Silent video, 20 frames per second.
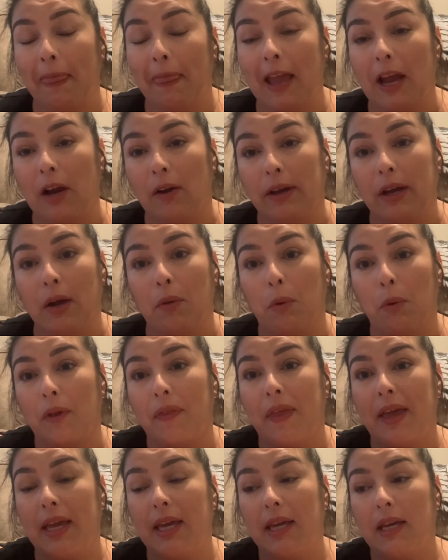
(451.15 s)
area where
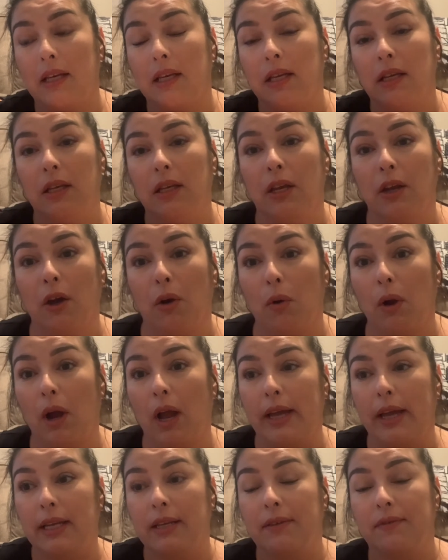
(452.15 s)
they can, you know,
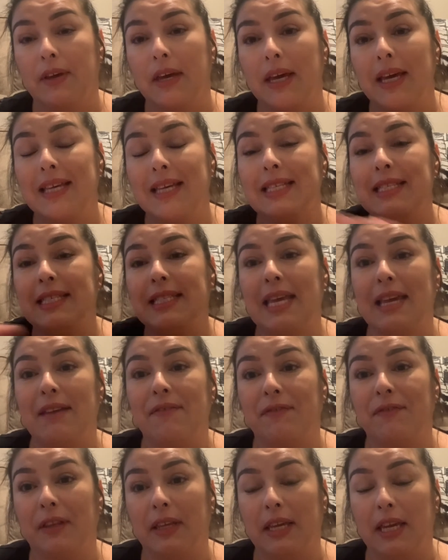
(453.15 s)
kind of
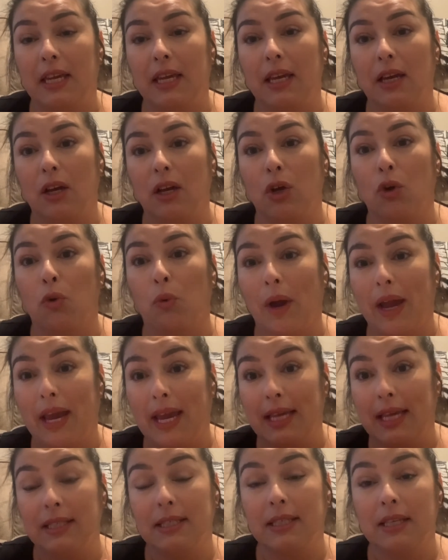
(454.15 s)
safely
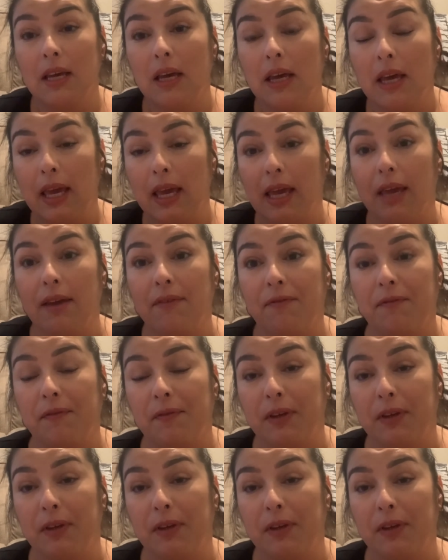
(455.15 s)
graze if,